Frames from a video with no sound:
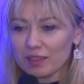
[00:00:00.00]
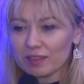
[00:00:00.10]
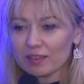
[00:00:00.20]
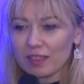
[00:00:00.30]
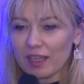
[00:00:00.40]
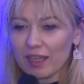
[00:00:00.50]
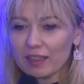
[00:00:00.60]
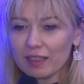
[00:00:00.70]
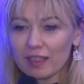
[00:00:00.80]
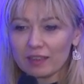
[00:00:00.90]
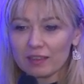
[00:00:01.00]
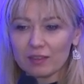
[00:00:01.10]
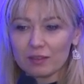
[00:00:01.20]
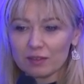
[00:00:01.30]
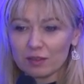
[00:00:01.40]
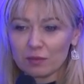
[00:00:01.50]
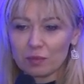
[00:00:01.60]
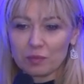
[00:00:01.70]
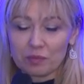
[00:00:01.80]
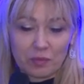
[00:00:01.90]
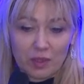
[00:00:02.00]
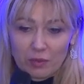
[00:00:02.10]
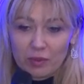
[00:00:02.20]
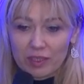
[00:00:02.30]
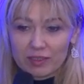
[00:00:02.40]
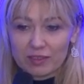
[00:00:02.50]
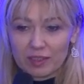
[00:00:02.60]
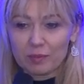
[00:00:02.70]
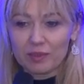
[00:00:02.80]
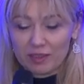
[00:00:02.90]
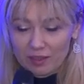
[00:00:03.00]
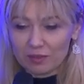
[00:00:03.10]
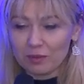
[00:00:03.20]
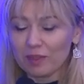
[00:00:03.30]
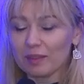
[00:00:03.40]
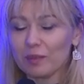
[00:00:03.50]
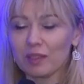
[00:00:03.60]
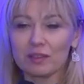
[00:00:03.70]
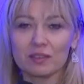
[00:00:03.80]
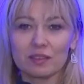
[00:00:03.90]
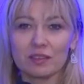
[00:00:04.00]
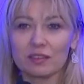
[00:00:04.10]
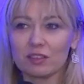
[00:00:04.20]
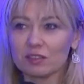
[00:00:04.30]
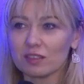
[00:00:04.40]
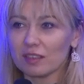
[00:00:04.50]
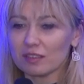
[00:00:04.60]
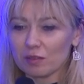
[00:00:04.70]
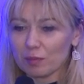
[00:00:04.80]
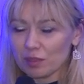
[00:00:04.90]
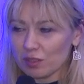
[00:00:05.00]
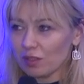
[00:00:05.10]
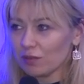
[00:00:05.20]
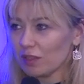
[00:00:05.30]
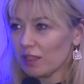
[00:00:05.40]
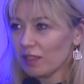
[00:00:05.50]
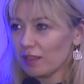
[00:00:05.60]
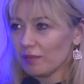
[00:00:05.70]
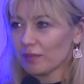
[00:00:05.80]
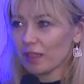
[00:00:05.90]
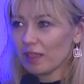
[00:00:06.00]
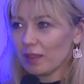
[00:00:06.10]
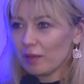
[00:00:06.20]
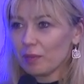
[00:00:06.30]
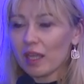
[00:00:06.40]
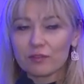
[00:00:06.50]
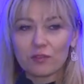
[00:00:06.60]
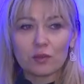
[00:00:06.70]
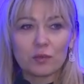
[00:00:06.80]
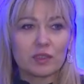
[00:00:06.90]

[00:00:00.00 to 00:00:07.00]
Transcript: this slide, and also we can skip the other one because it's just a description of the platform.